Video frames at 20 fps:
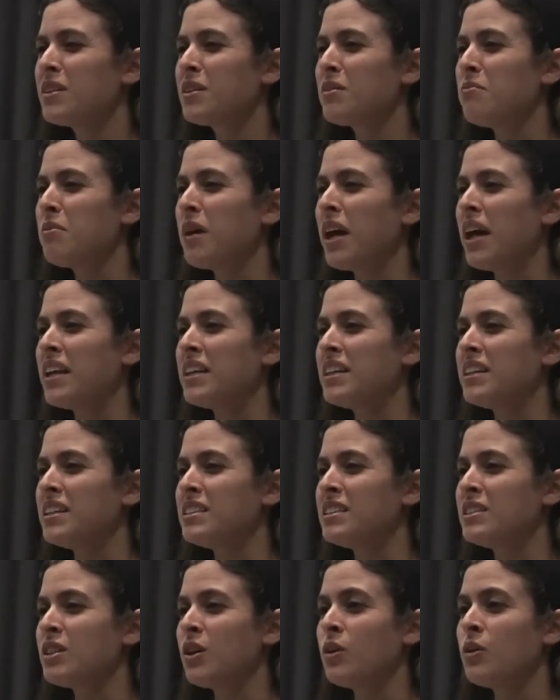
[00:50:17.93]

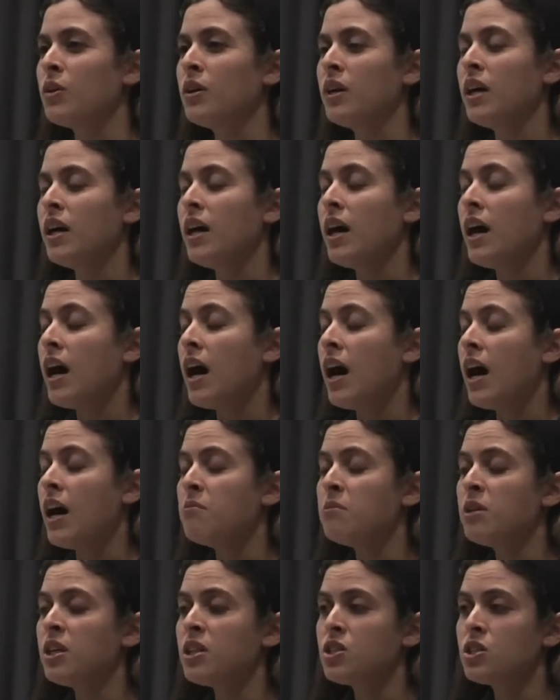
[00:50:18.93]
companions. So
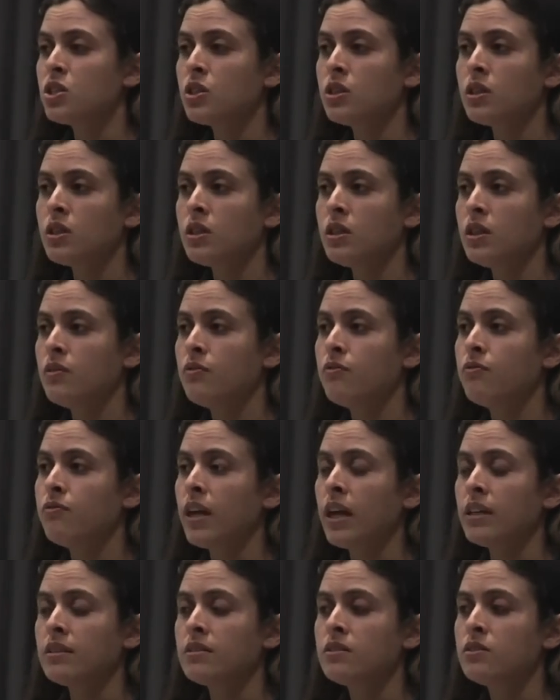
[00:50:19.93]
I'm not sure if
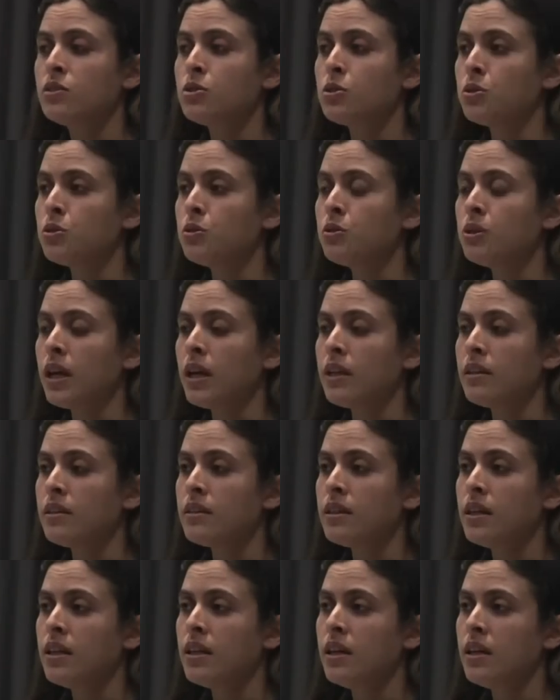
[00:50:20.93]
that's true,
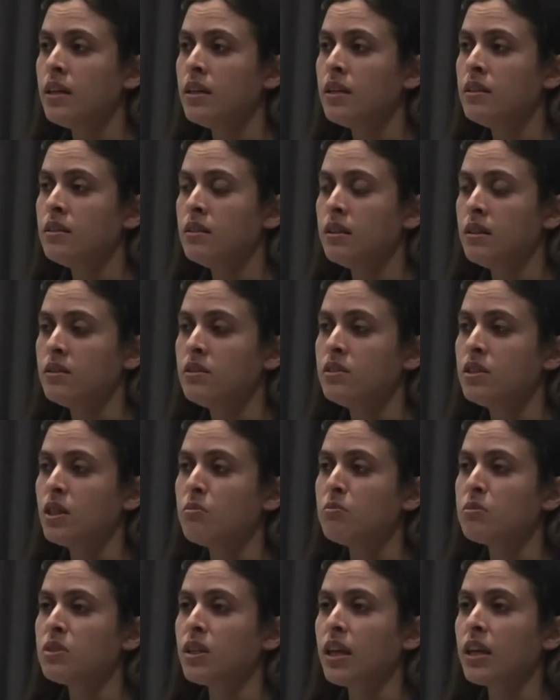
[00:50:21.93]
that it
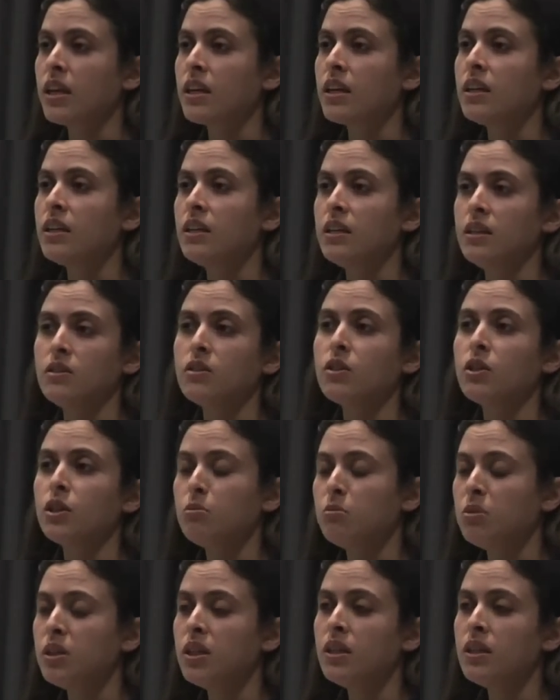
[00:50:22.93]
seems like it
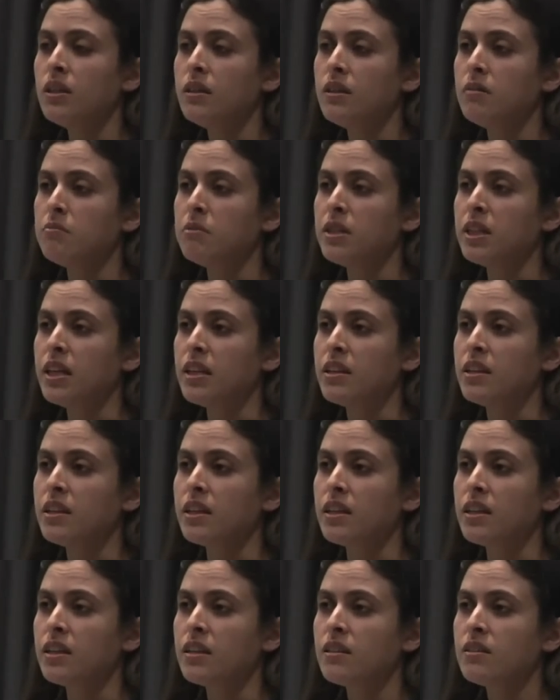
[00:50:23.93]
could be. I mean, I
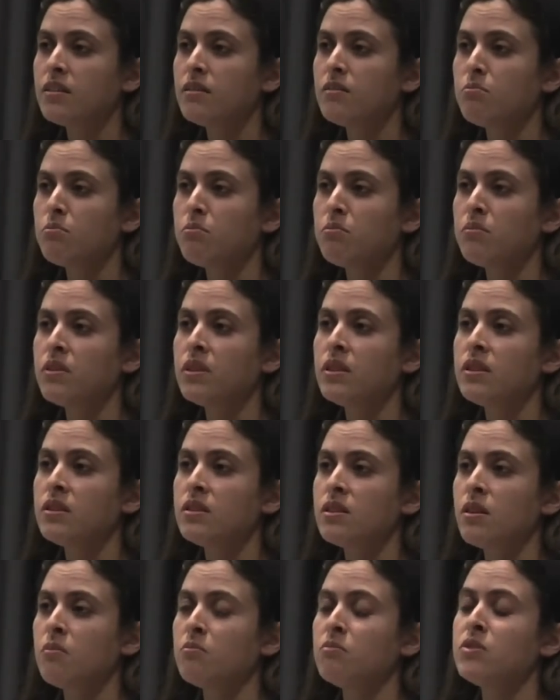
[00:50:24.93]
think
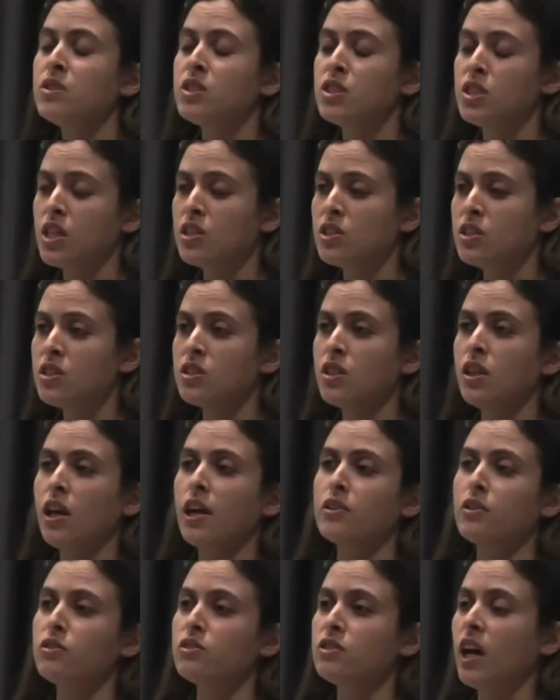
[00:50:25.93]
some suggestions
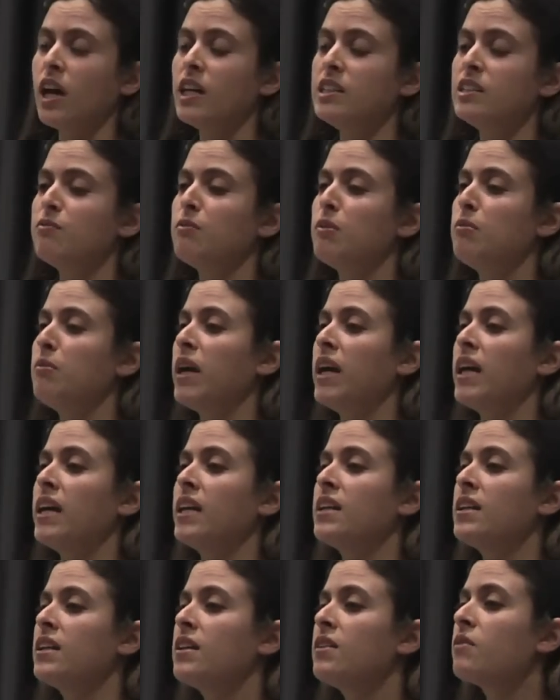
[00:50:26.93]
along those lines have been
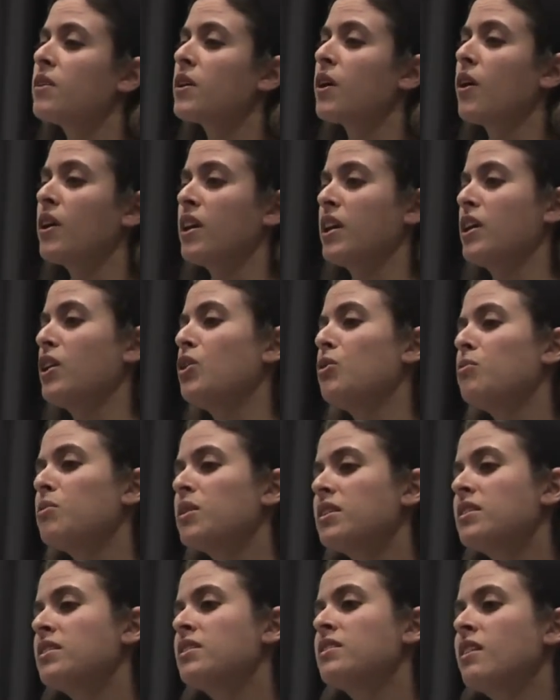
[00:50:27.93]
made regarding
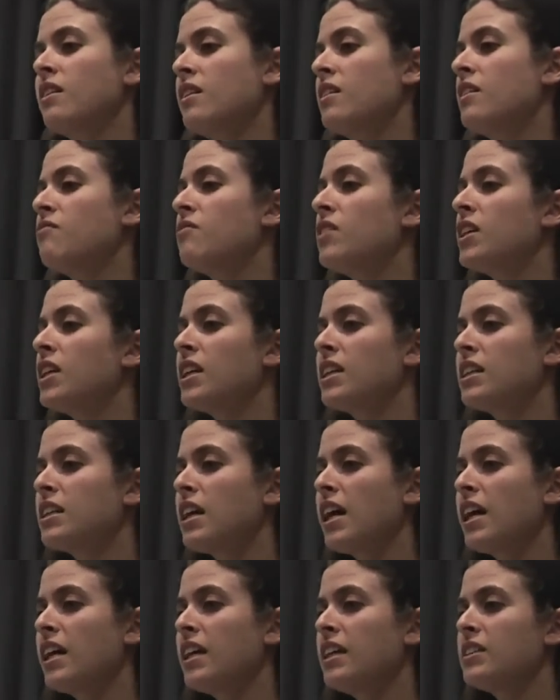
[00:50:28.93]
humans on a vegan
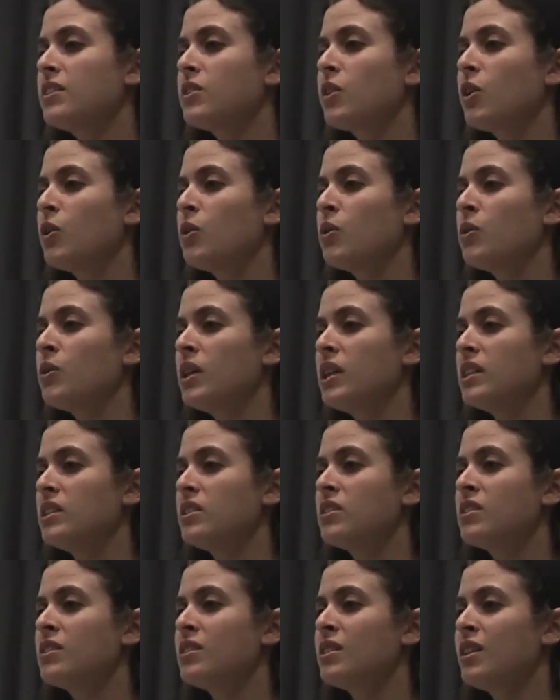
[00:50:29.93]
diet, so
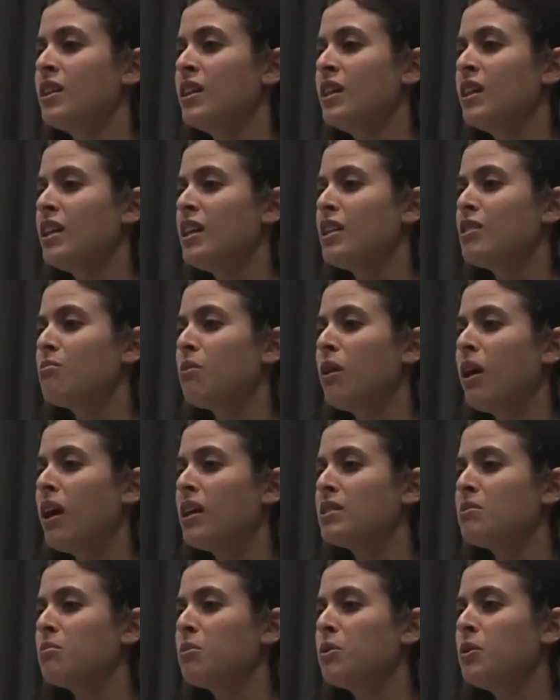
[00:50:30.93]
it's
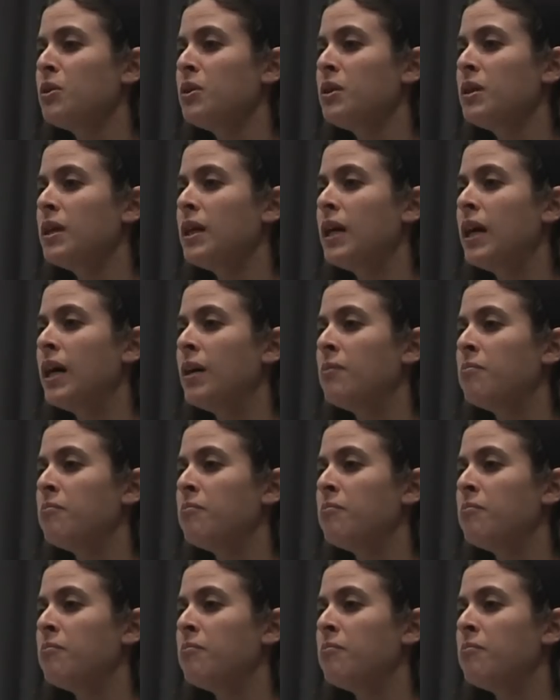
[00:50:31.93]
plausible,